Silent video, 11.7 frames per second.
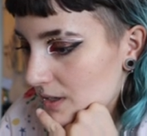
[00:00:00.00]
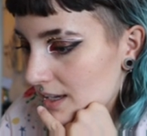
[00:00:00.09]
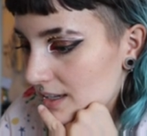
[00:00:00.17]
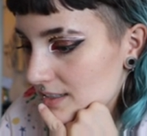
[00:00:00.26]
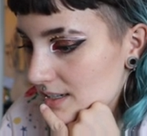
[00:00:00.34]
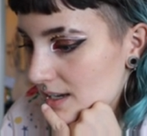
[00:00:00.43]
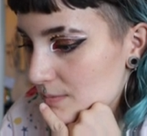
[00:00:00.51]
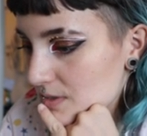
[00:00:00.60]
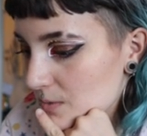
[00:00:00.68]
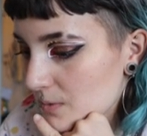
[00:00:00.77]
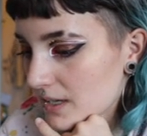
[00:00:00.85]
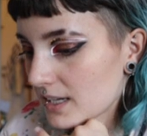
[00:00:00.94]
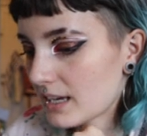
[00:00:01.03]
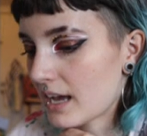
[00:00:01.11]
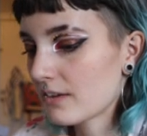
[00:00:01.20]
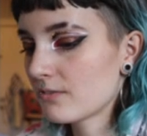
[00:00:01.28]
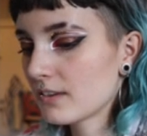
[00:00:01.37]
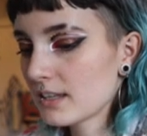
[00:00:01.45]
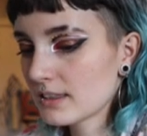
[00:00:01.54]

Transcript: okay time to wait. I feel